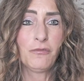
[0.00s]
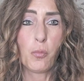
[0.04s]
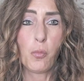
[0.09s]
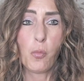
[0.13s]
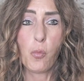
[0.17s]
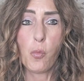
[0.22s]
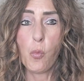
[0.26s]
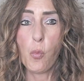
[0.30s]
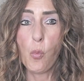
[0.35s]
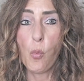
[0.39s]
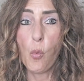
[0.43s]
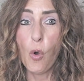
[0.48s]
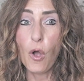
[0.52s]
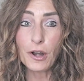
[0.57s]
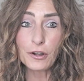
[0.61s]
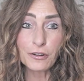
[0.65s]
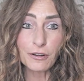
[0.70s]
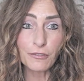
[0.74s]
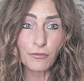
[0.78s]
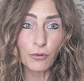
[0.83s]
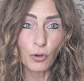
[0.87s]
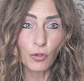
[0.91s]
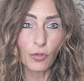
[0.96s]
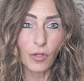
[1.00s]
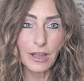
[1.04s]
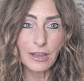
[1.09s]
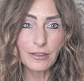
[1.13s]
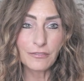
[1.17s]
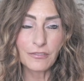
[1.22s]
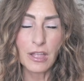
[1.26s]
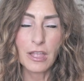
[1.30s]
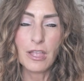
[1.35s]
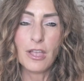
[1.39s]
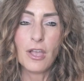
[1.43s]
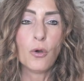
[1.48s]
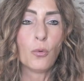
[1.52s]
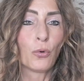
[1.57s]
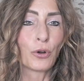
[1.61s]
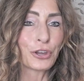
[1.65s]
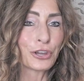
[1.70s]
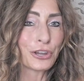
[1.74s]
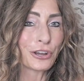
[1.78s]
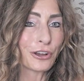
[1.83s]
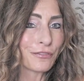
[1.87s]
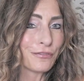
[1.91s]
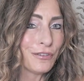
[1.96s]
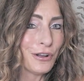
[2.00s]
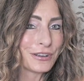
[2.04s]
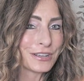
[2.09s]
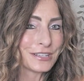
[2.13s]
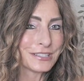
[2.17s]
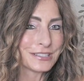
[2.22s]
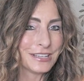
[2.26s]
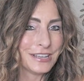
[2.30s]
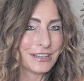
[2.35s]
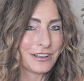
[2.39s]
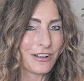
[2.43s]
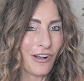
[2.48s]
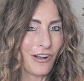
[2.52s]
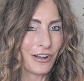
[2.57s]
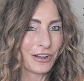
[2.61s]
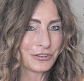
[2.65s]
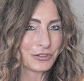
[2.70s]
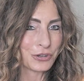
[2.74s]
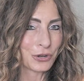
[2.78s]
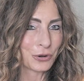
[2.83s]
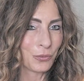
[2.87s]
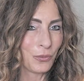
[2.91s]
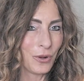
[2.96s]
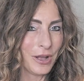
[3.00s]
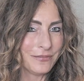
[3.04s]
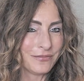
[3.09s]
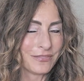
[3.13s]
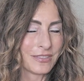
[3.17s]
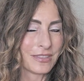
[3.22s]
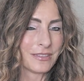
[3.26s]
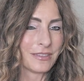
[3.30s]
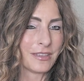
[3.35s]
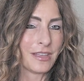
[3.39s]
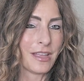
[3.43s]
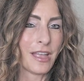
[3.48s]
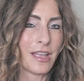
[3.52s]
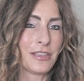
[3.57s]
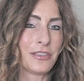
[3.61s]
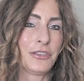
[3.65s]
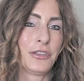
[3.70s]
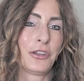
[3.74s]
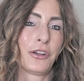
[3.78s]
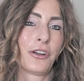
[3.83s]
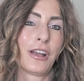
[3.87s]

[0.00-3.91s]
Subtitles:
wonderful life where you're focusing on your what? Your